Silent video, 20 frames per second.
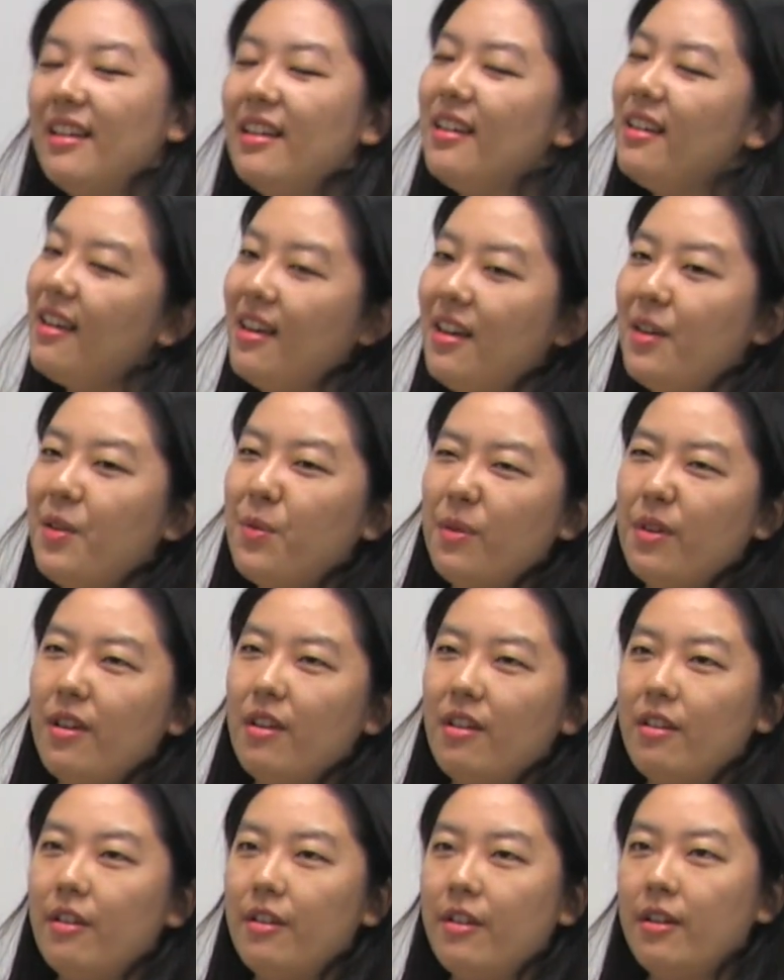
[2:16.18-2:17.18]
Yeah,
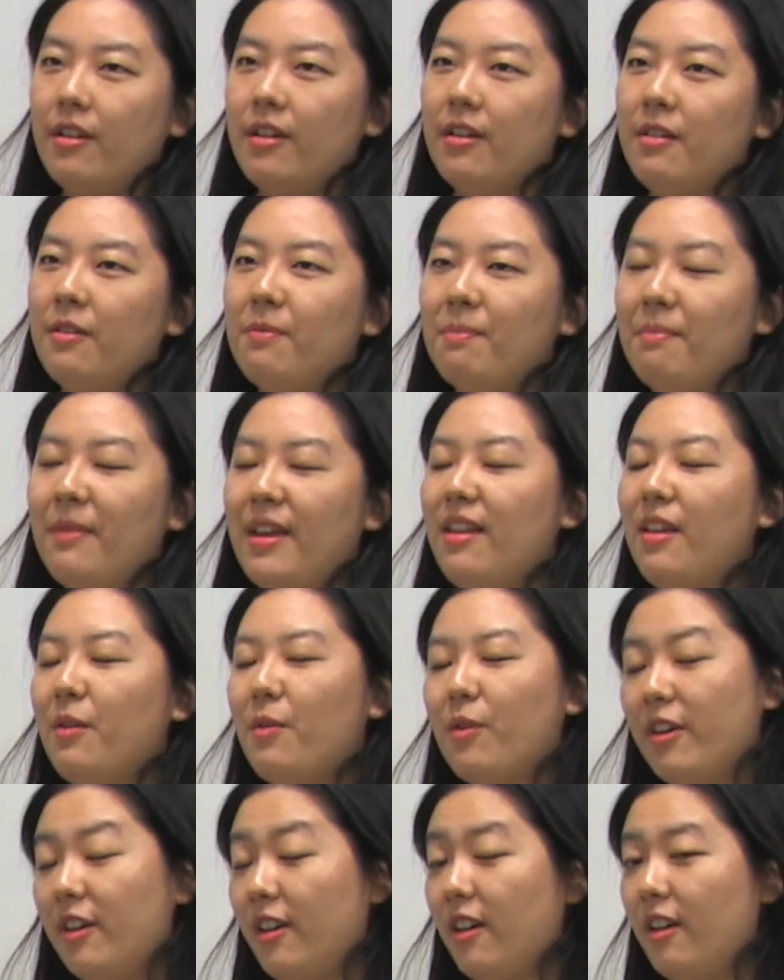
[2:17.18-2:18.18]
we're mainly
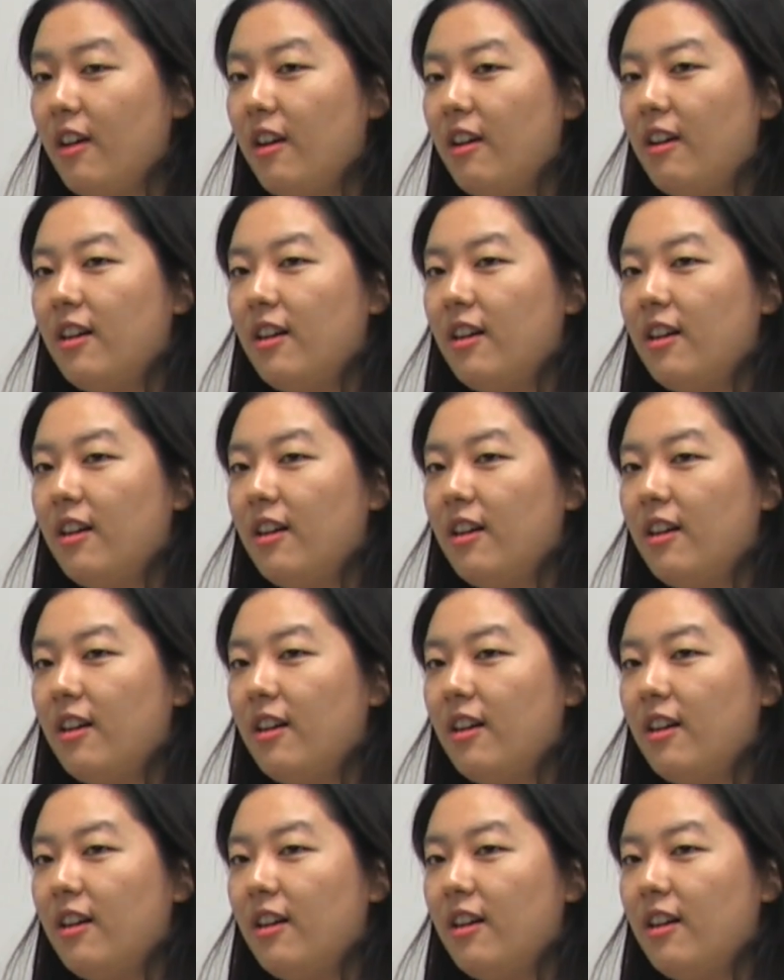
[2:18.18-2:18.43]
working